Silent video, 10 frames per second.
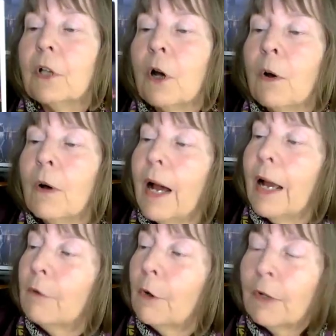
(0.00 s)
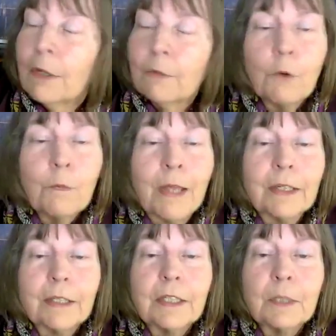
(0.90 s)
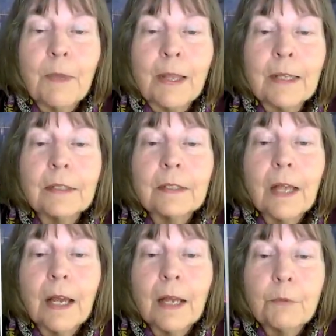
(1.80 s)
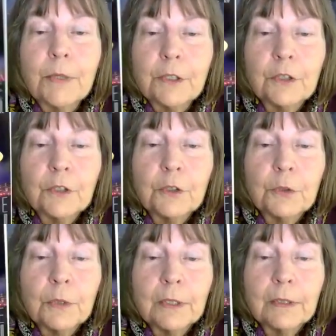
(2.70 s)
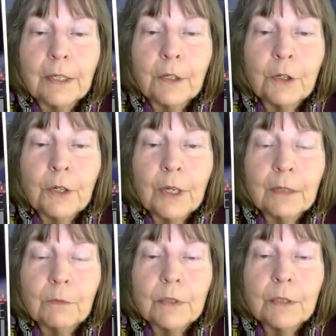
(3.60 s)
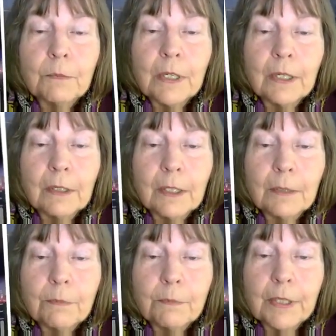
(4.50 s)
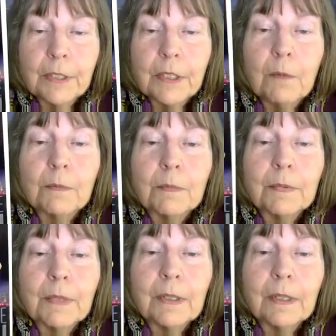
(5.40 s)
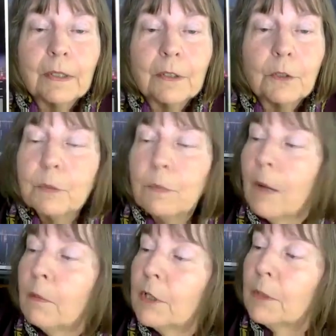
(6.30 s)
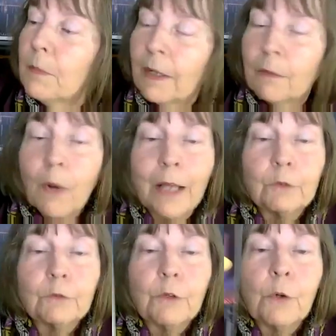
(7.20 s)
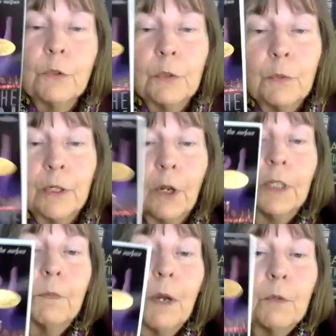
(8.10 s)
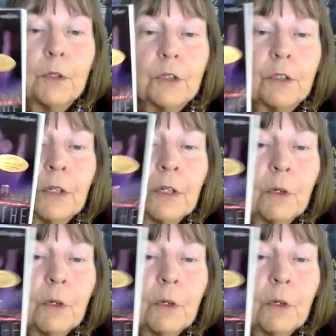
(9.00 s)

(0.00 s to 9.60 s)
So I wrote a romantic suspense. I pitched it to an editor, and it was immediately picked up. And so it was published by Wild Rose, who went on to publish